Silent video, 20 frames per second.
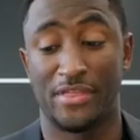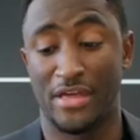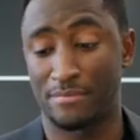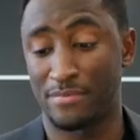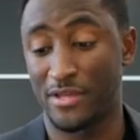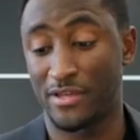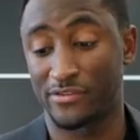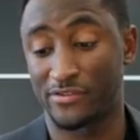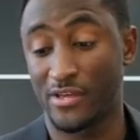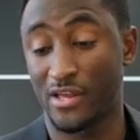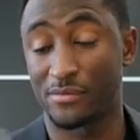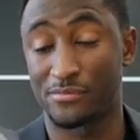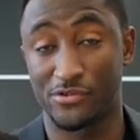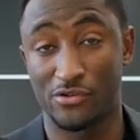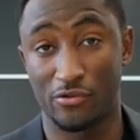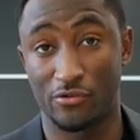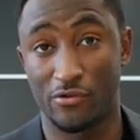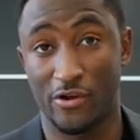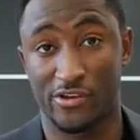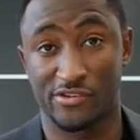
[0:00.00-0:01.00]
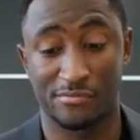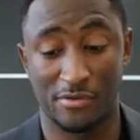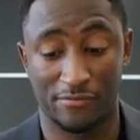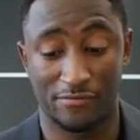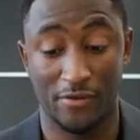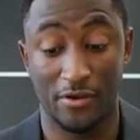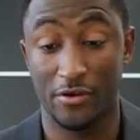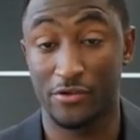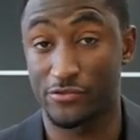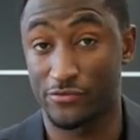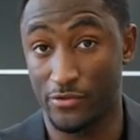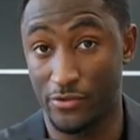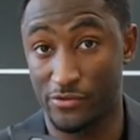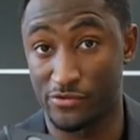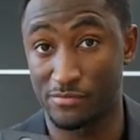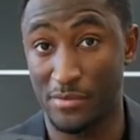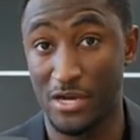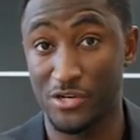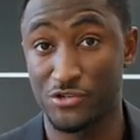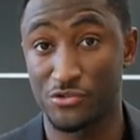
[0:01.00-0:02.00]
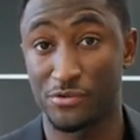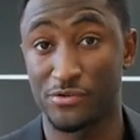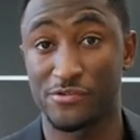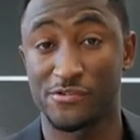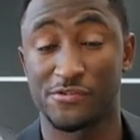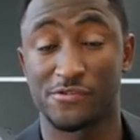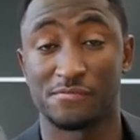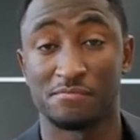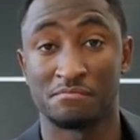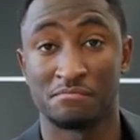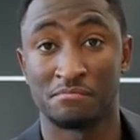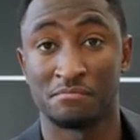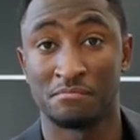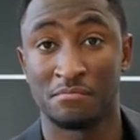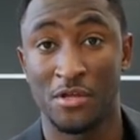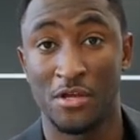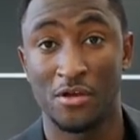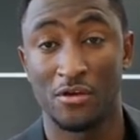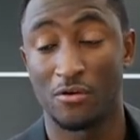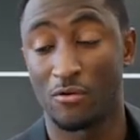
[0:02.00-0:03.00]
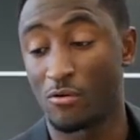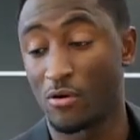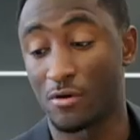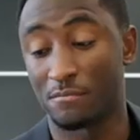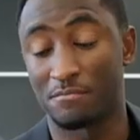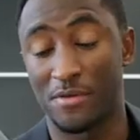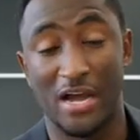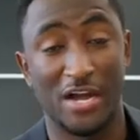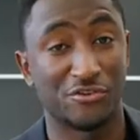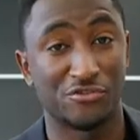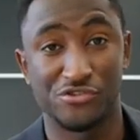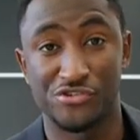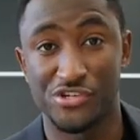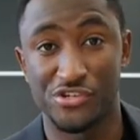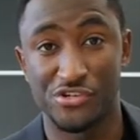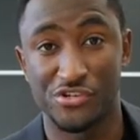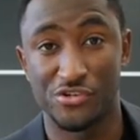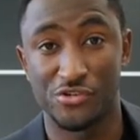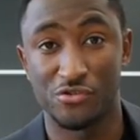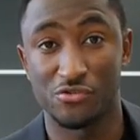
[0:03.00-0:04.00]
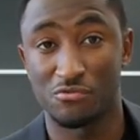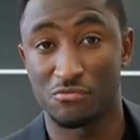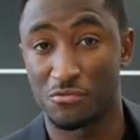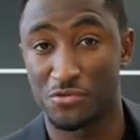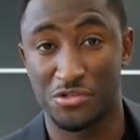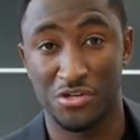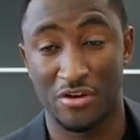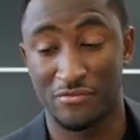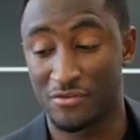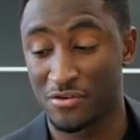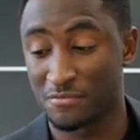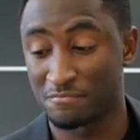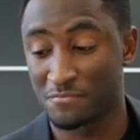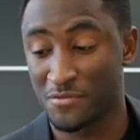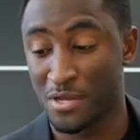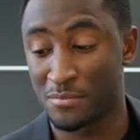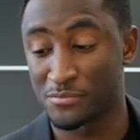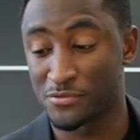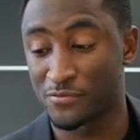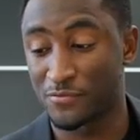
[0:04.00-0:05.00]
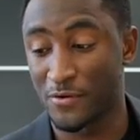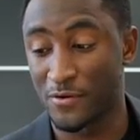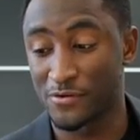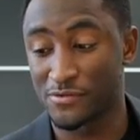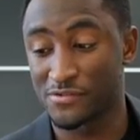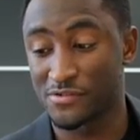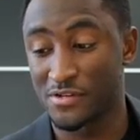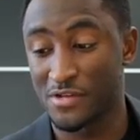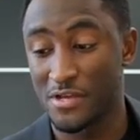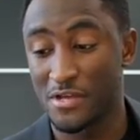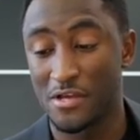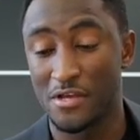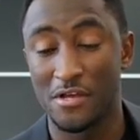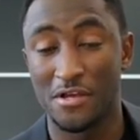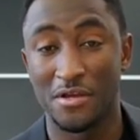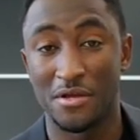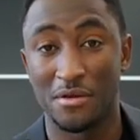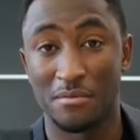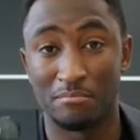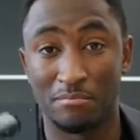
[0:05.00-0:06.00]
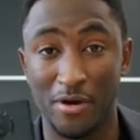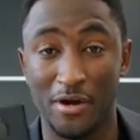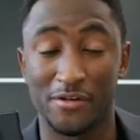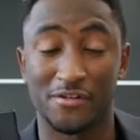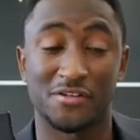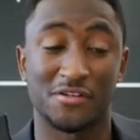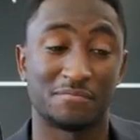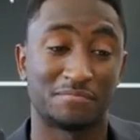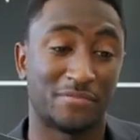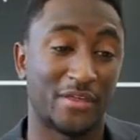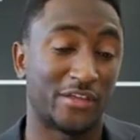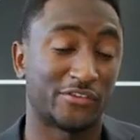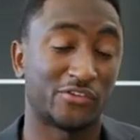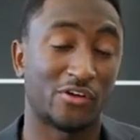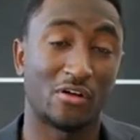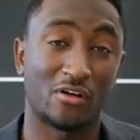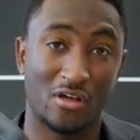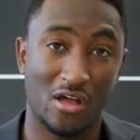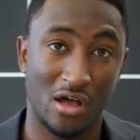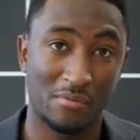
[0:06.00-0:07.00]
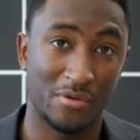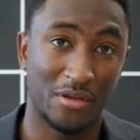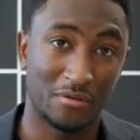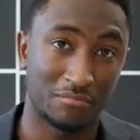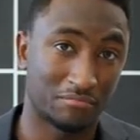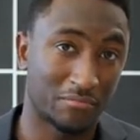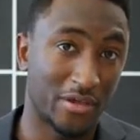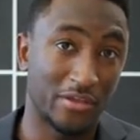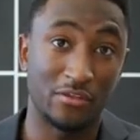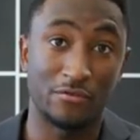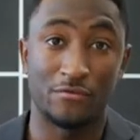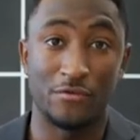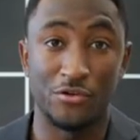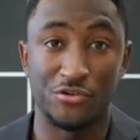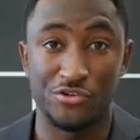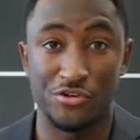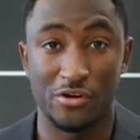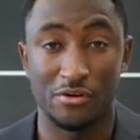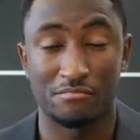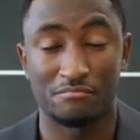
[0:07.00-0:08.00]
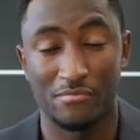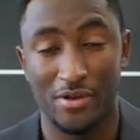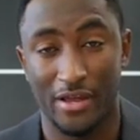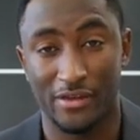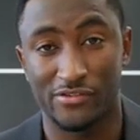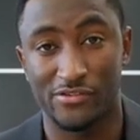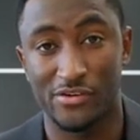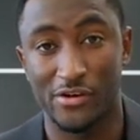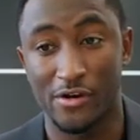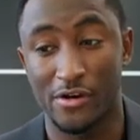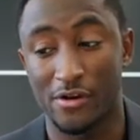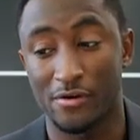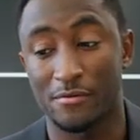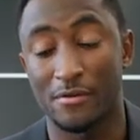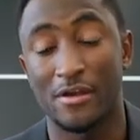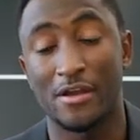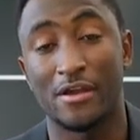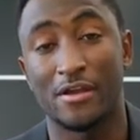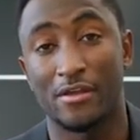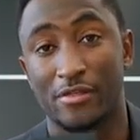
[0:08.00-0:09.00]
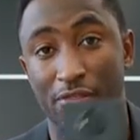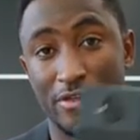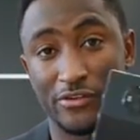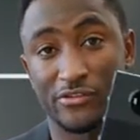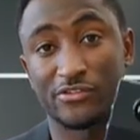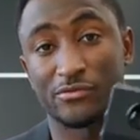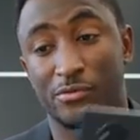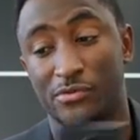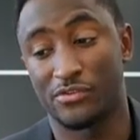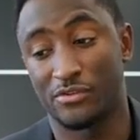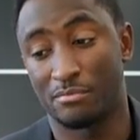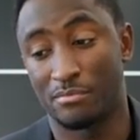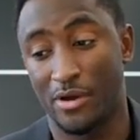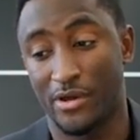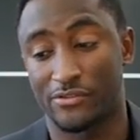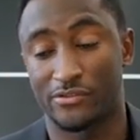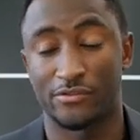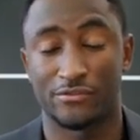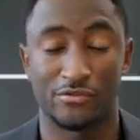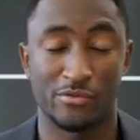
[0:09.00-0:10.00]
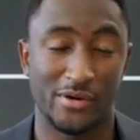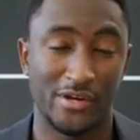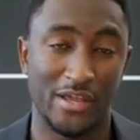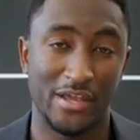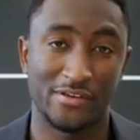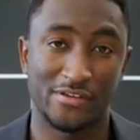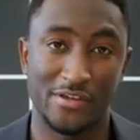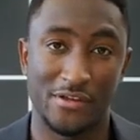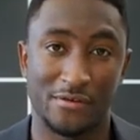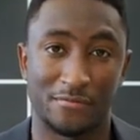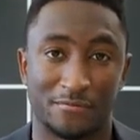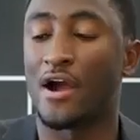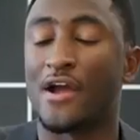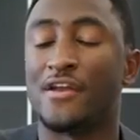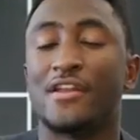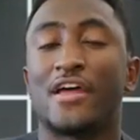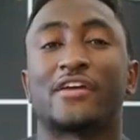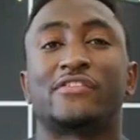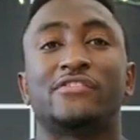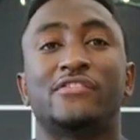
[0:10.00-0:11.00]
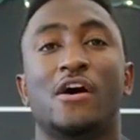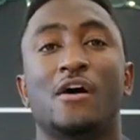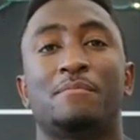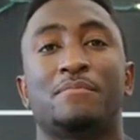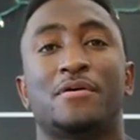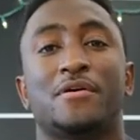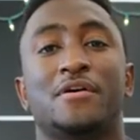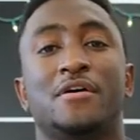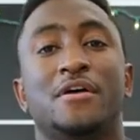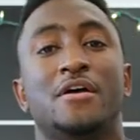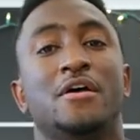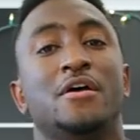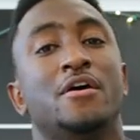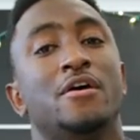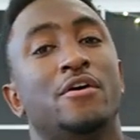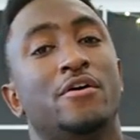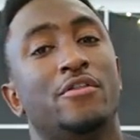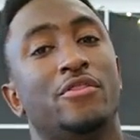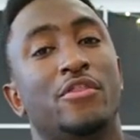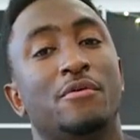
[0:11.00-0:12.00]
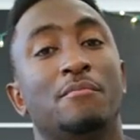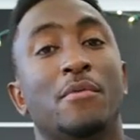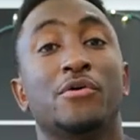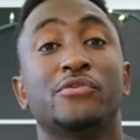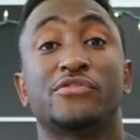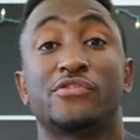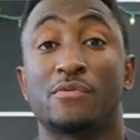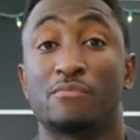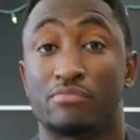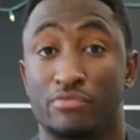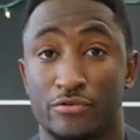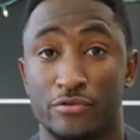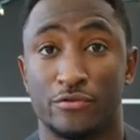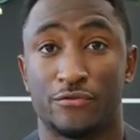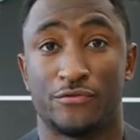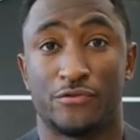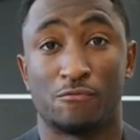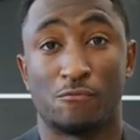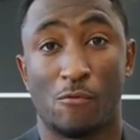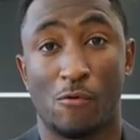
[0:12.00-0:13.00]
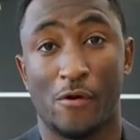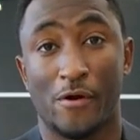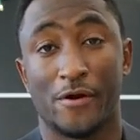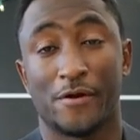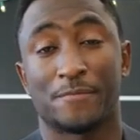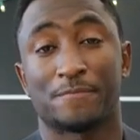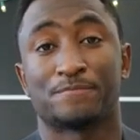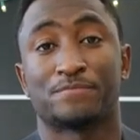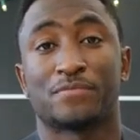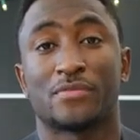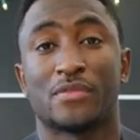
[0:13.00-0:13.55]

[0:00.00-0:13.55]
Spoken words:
But that being said, I'm still crossing my fingers for those modules, or Hydrogen 2, whichever comes first. But that's all coming in the future next year. This was the bust of 2018. All right, next up, the Most Improved Award.